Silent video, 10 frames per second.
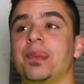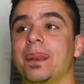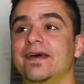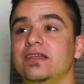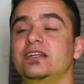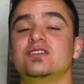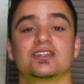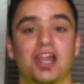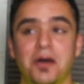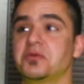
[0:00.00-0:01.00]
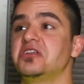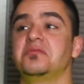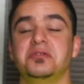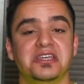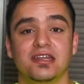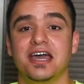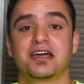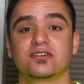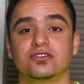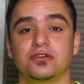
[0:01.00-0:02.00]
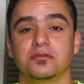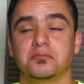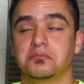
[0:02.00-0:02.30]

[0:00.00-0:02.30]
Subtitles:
And then he said, I'm going to be an actor.